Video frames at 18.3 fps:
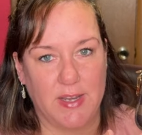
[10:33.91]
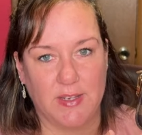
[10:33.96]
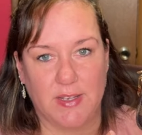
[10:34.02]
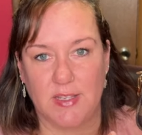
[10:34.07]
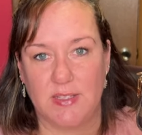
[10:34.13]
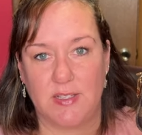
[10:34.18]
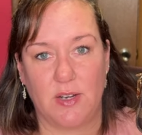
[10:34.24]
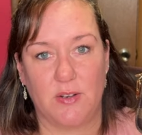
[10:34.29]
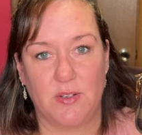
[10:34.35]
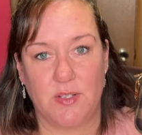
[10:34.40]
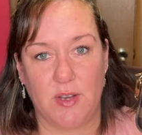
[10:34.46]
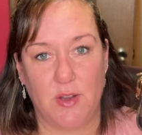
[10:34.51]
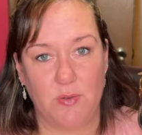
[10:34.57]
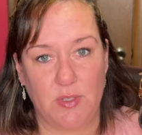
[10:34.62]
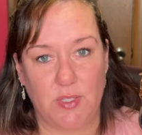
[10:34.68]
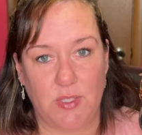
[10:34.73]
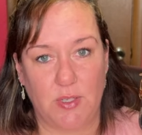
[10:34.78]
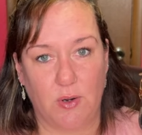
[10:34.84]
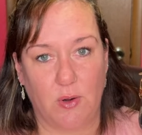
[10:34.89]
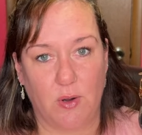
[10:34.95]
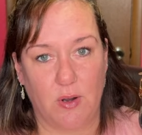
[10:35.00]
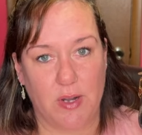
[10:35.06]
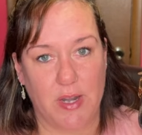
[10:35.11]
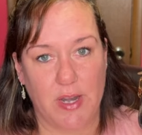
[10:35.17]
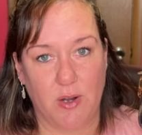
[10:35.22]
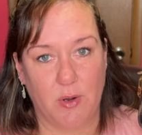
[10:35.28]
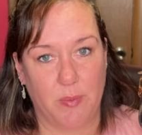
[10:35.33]
Because there's no store
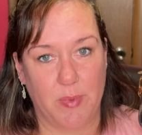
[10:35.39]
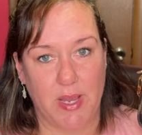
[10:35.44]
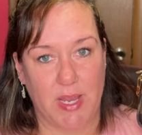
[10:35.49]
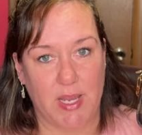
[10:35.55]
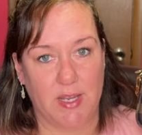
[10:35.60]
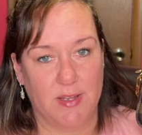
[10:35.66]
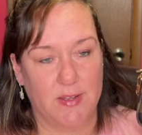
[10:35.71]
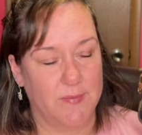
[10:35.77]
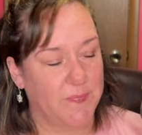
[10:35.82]
near me.